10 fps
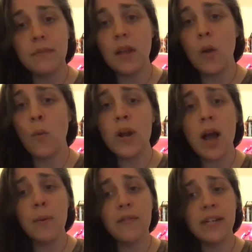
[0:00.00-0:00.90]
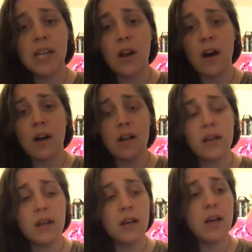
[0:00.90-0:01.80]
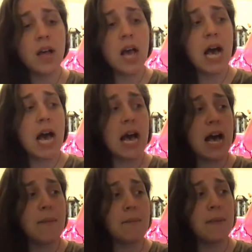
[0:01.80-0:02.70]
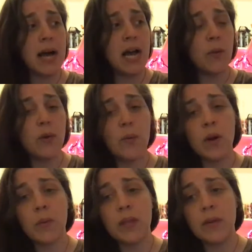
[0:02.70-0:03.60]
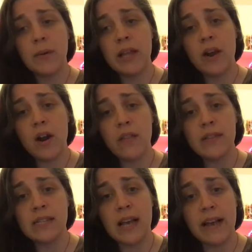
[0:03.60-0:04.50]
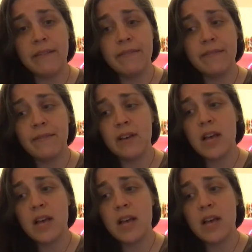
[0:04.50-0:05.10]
We're not perfect at all. But we work really, really hard on this life.